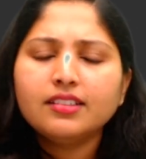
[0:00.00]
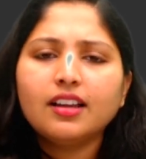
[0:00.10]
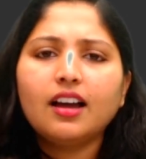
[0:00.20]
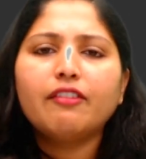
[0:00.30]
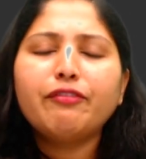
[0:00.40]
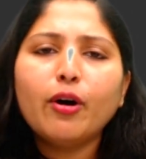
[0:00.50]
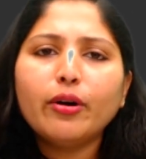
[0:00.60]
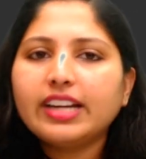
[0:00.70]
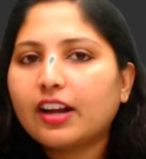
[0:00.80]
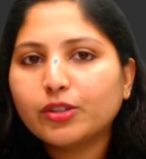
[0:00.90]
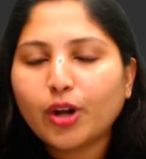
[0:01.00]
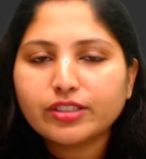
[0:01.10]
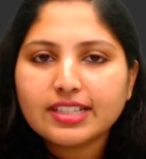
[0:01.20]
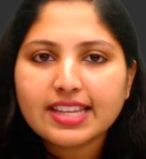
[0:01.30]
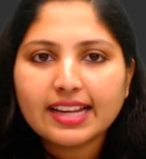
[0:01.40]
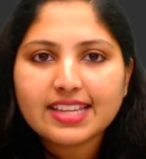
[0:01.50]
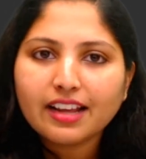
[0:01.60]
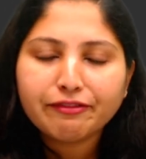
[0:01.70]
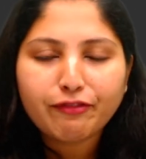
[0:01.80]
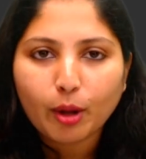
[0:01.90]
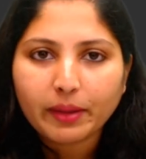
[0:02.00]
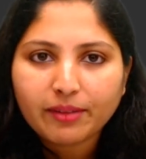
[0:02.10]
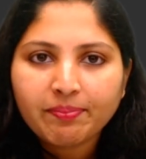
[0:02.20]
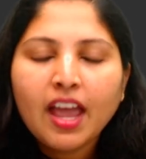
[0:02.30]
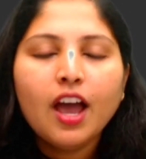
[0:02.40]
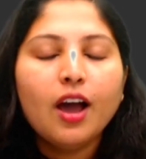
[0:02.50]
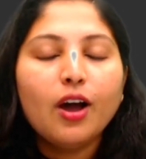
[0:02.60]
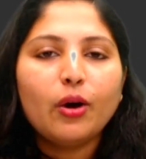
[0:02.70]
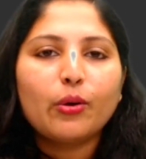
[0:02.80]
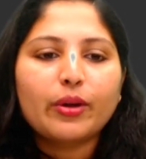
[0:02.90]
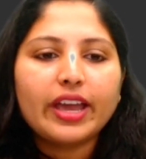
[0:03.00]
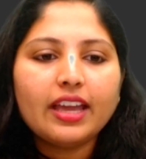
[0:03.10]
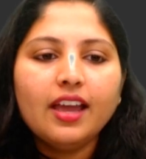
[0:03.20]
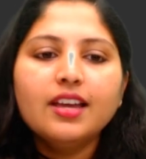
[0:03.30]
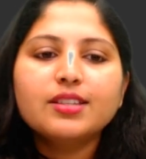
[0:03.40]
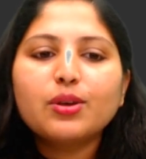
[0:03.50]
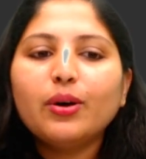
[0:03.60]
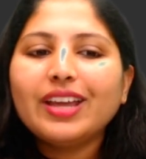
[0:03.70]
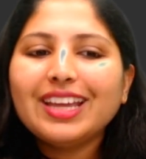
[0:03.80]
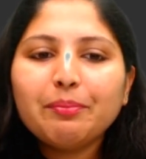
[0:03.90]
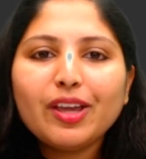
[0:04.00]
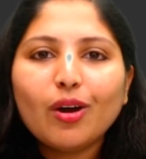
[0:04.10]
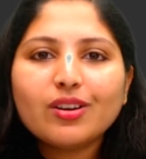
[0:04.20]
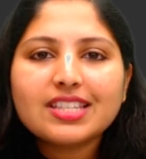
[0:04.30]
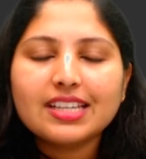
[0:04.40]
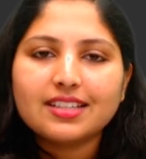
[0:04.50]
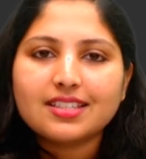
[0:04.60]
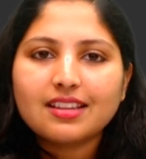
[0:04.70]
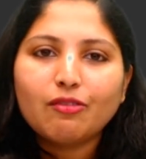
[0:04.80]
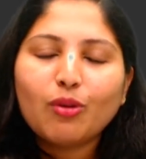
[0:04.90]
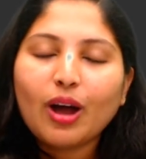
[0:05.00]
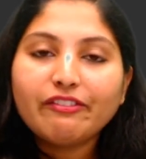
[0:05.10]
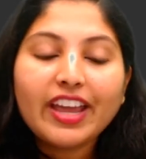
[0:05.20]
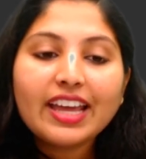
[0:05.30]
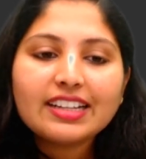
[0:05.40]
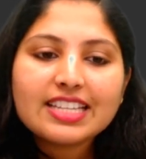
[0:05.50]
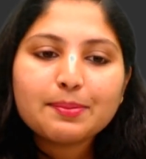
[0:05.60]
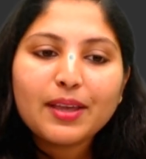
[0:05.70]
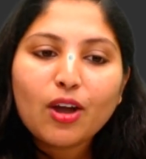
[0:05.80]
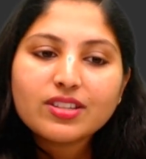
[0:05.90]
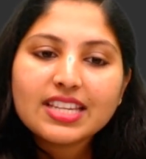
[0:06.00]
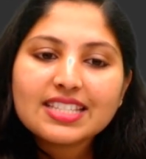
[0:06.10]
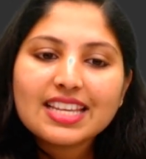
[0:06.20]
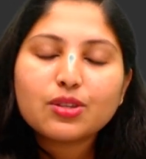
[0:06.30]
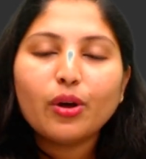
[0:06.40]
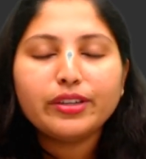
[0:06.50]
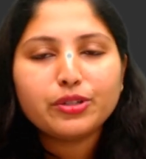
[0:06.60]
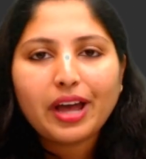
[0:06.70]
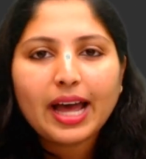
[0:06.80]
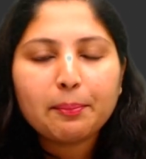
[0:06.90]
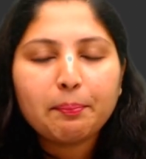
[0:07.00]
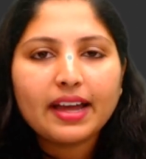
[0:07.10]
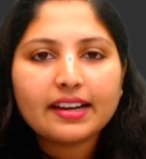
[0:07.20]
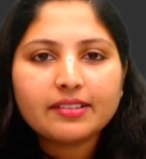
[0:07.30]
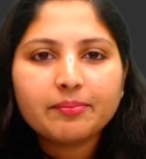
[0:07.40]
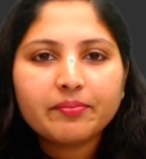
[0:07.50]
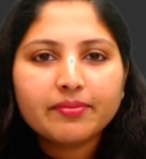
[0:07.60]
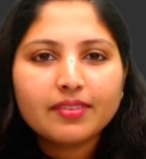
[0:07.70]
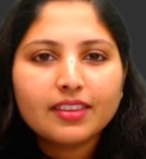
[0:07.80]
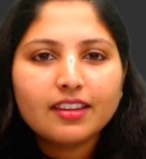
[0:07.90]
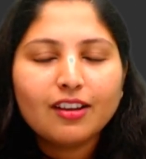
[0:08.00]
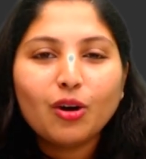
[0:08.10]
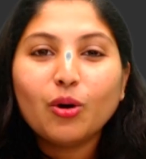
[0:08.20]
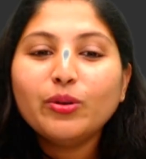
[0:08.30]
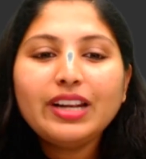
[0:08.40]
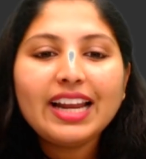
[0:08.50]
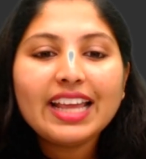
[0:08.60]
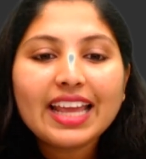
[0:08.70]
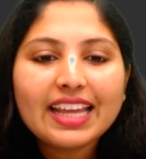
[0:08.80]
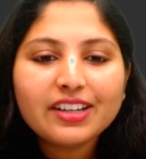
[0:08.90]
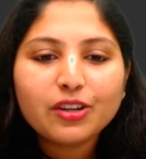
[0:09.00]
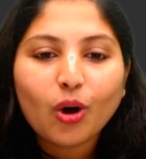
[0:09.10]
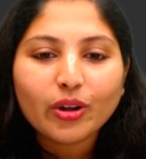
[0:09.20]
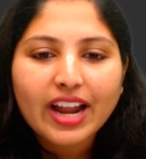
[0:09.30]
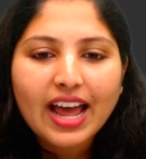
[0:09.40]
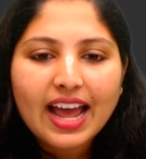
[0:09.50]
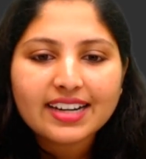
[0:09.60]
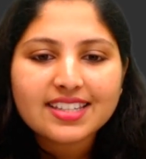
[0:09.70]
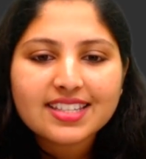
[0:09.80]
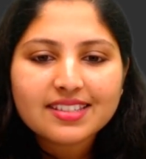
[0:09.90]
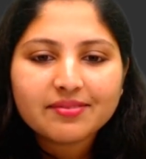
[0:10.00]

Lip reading: 4 daughter cells are forming. Okay, so in meiosis, where this meiosis is going to happen? Only in gonads,